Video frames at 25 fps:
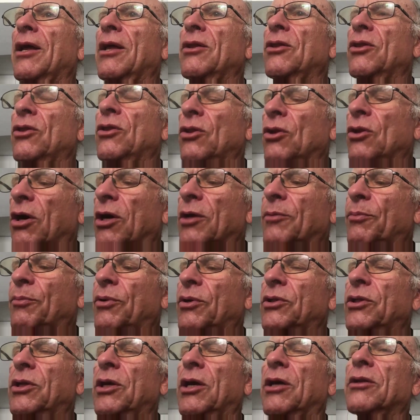not
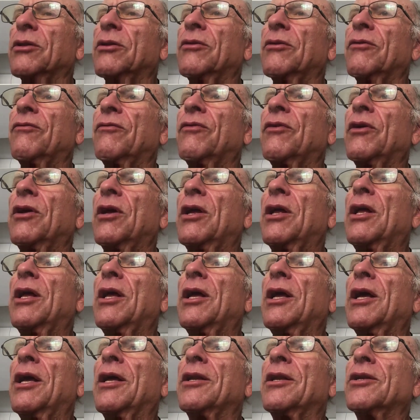productive,
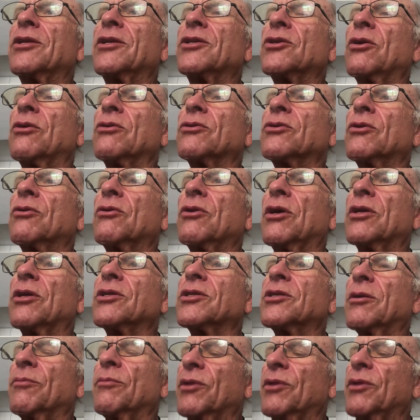and it's also not
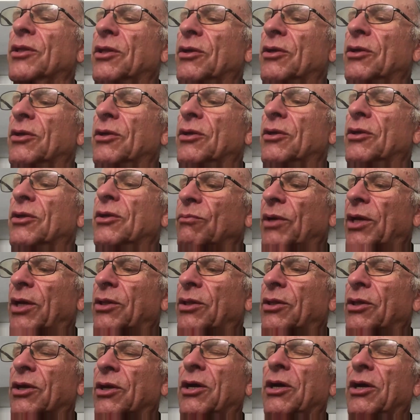something that will
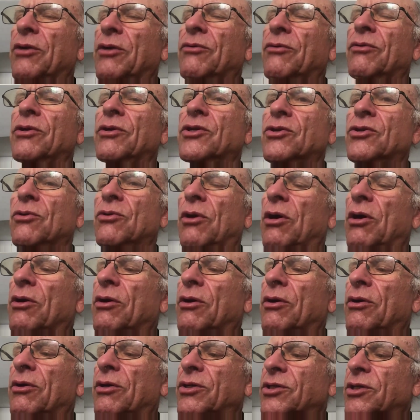make the country
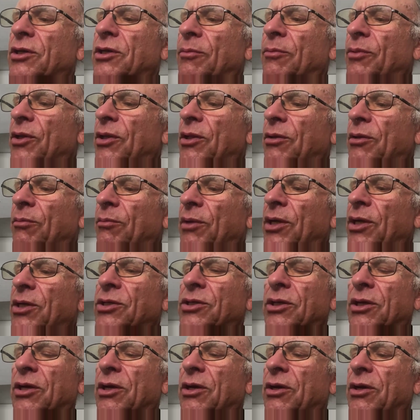stronger. It's something that makes
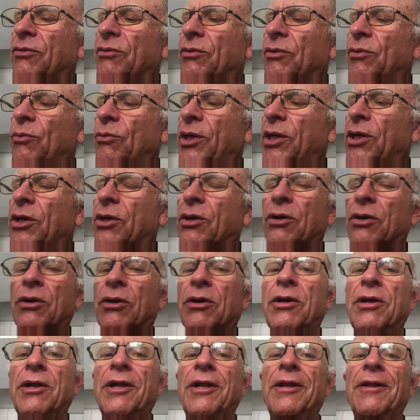the country weaker,
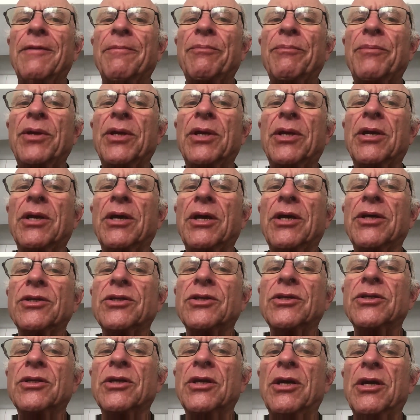
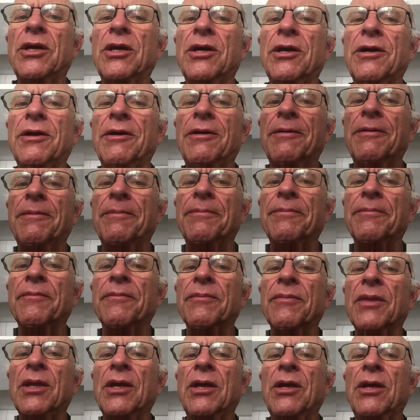because
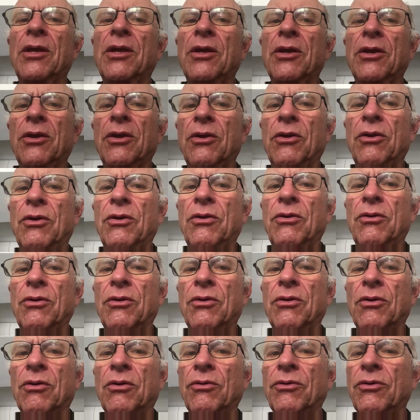
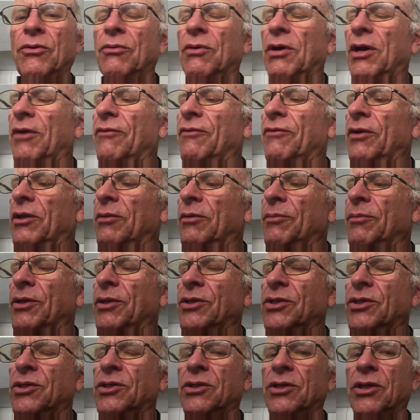you have
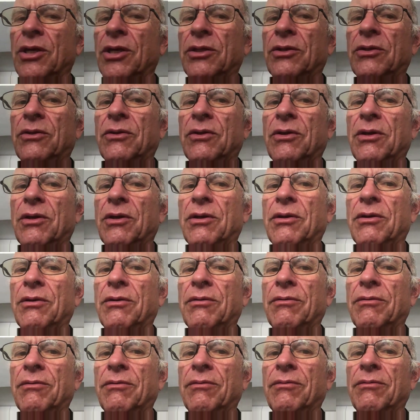elements that
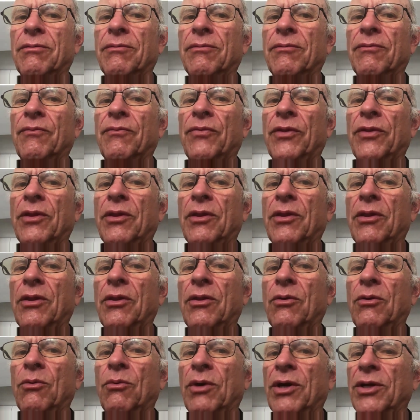
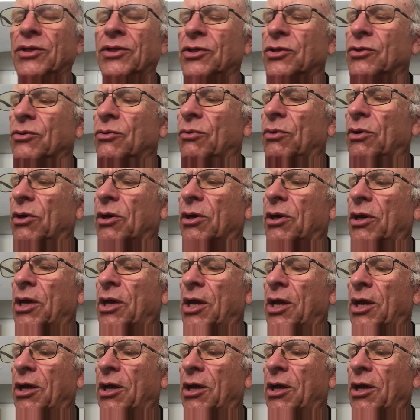the ones who are